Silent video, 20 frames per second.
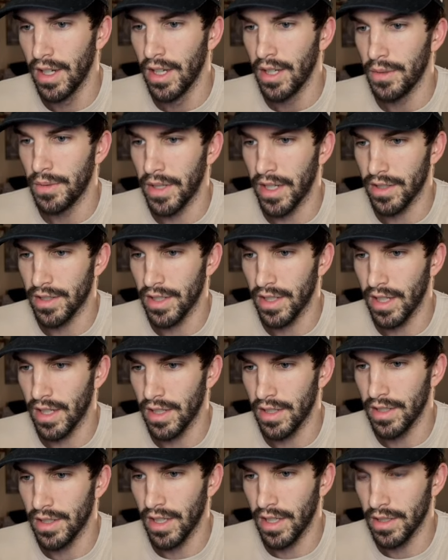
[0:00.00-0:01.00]
We actually got
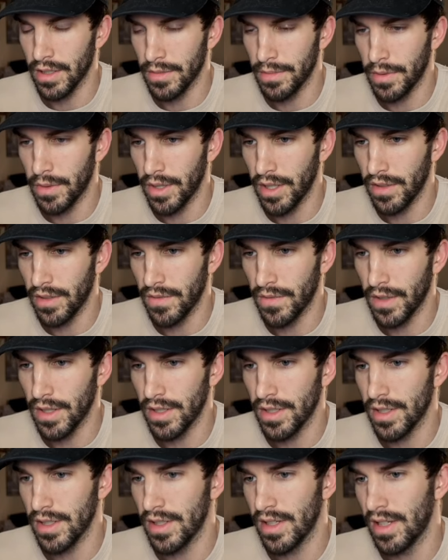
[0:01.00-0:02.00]
another point of
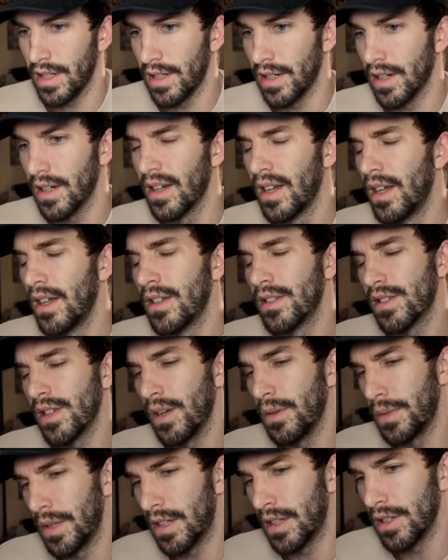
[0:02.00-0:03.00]
divergence here. So
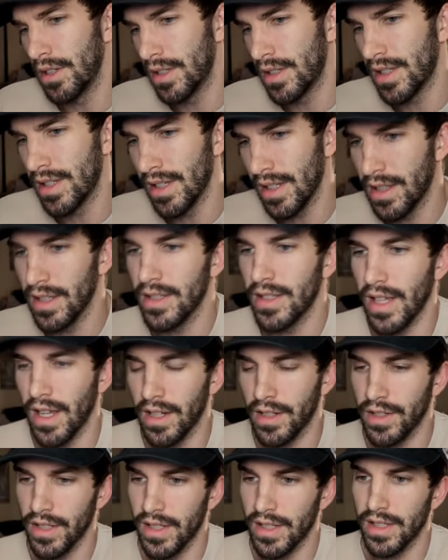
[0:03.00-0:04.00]
we could see this
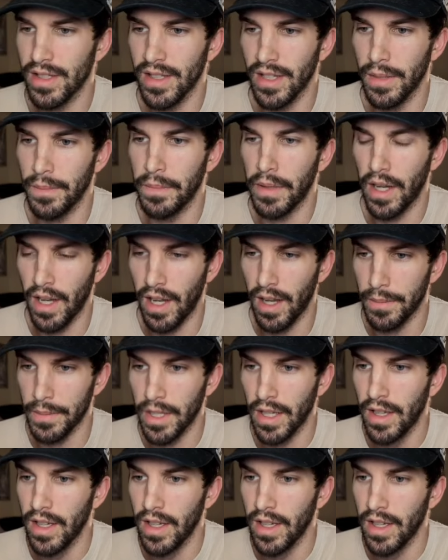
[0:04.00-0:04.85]
actually see a pop.